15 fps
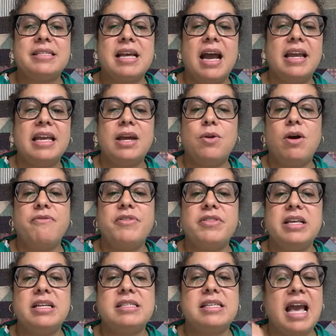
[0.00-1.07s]
I get off of
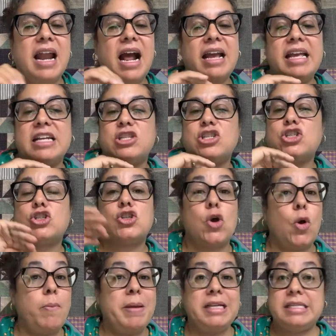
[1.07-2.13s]
this and I get
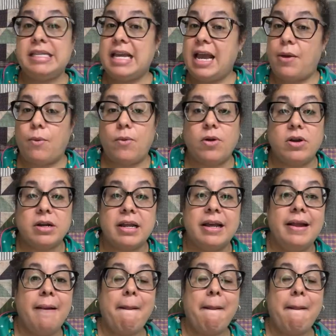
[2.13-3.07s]
so busy at work,